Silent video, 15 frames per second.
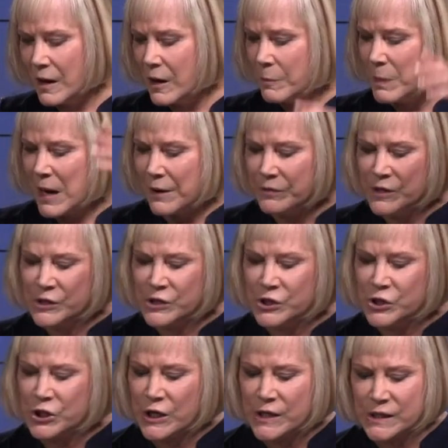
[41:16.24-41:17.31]
about this
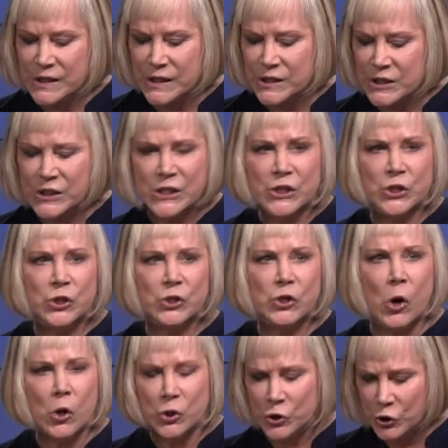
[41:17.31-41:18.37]
Jesus, this
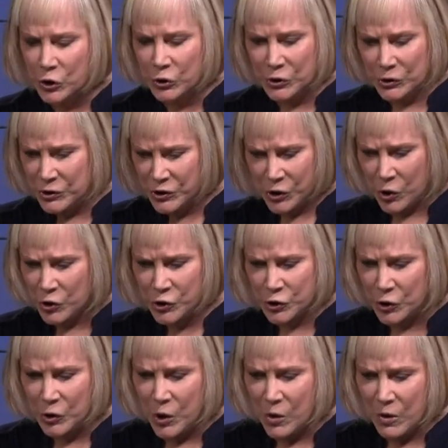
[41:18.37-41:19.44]
Shar,
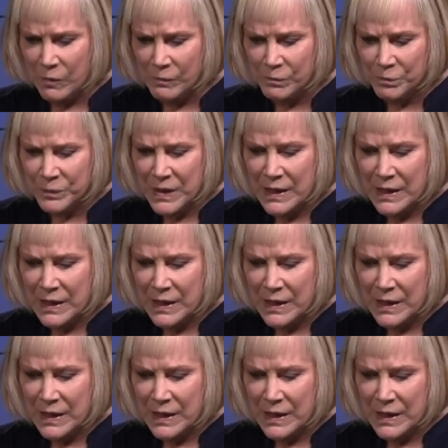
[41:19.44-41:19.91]
Shalom.